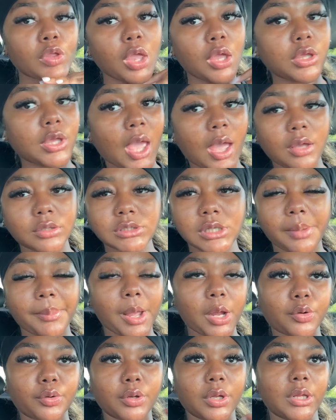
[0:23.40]
y'all saw
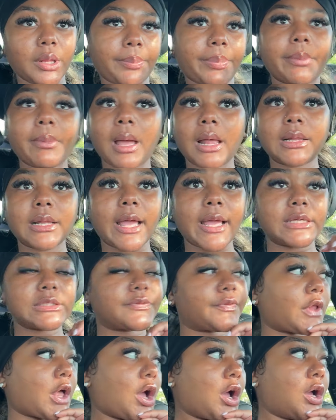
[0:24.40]
my girl up in my last
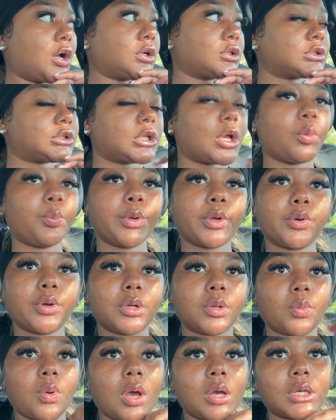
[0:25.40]
vlog so we're going
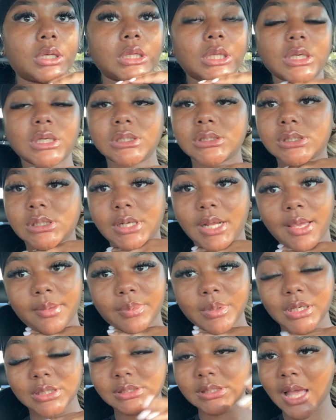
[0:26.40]
to walk again today
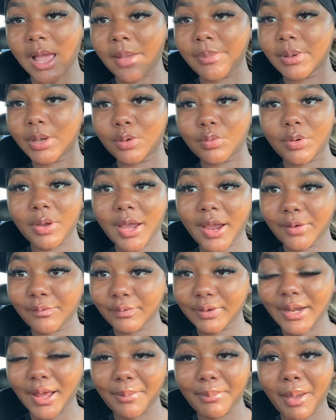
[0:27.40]
because i've been going every
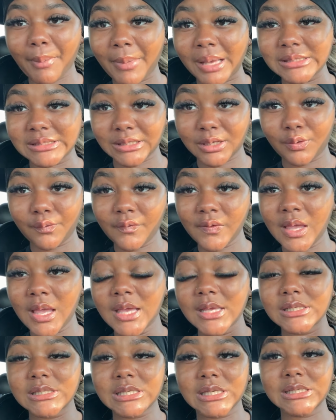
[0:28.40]
day by myself
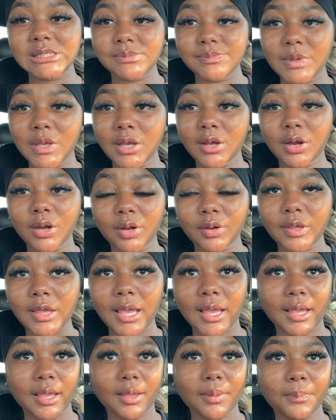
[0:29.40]
since me and her
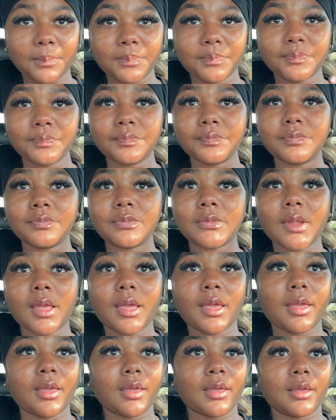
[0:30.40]
came
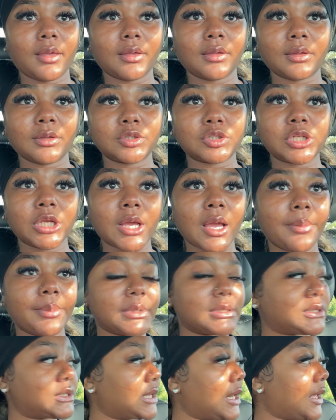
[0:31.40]
and she
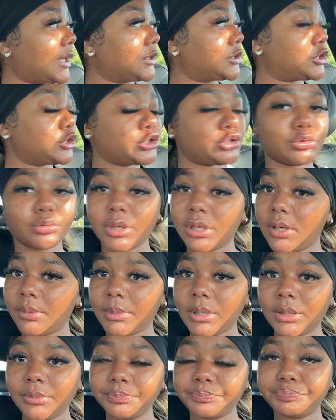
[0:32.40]
coming today she joining
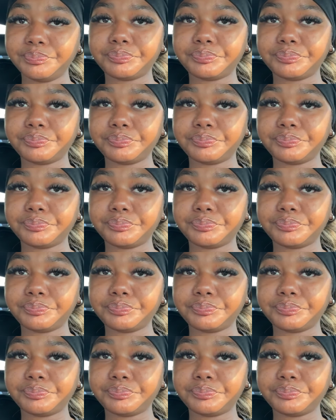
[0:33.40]
me